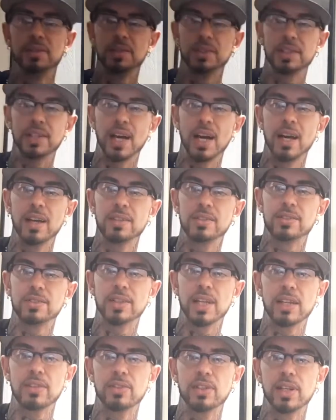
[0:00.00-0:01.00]
Guys,
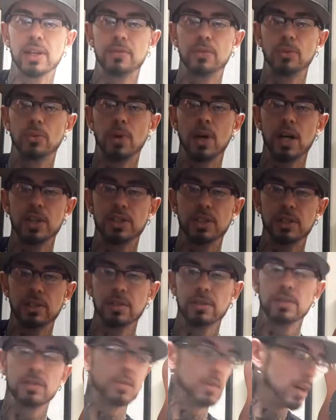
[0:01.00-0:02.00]
thanks again for
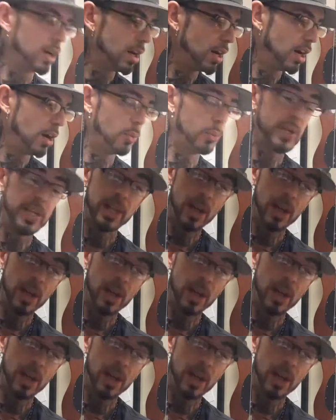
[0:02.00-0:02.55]
watching. We